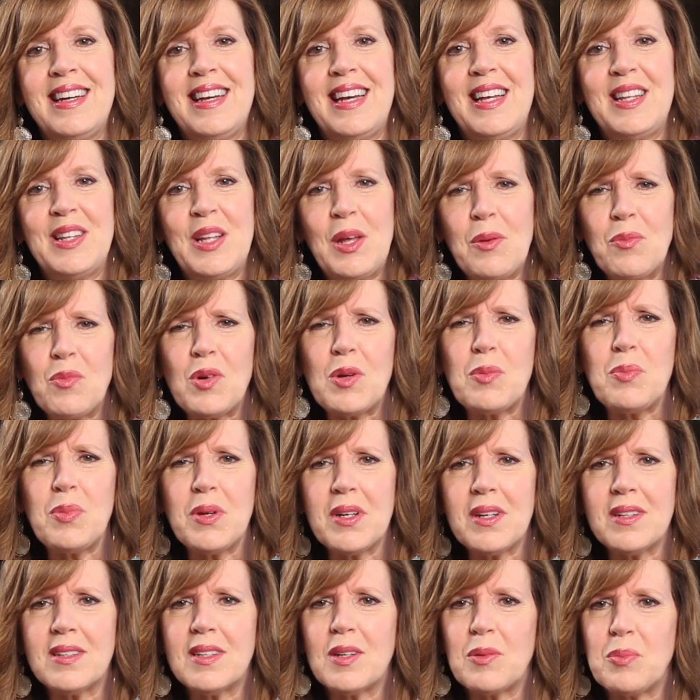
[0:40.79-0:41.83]
and then we
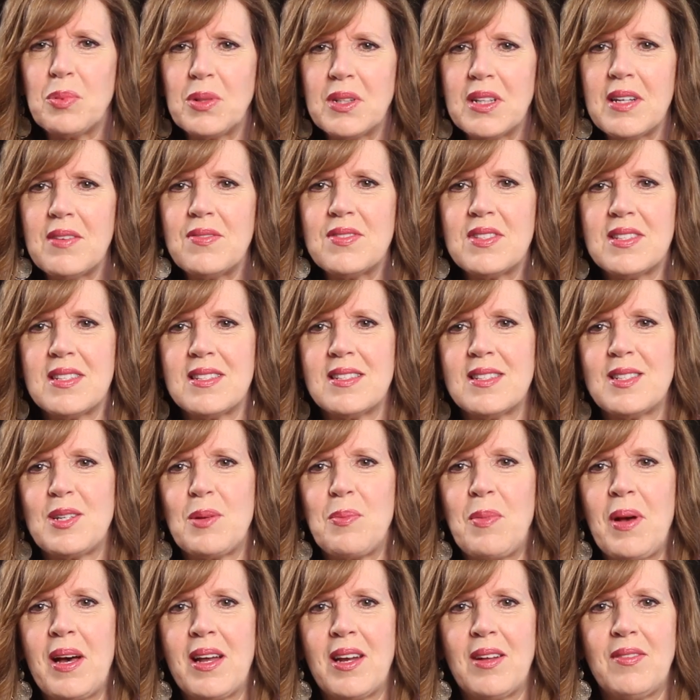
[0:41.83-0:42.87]
build a belief
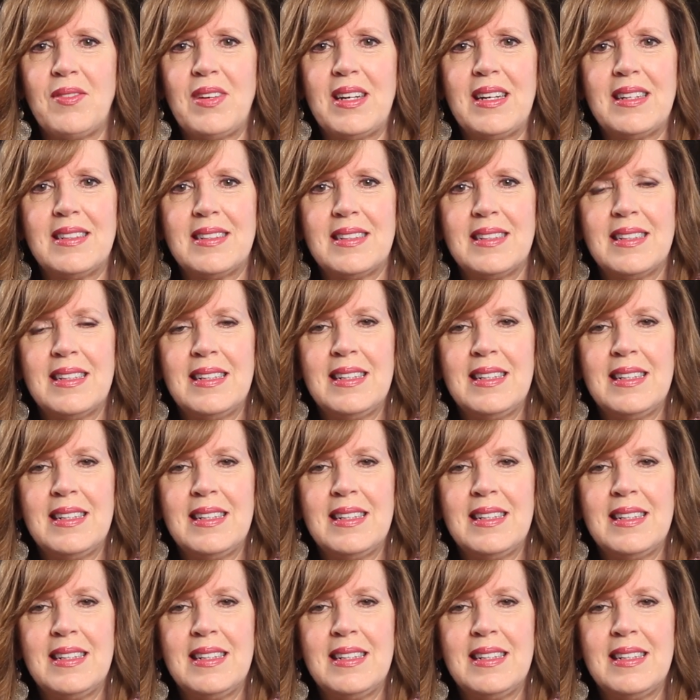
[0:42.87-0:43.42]
system out of it.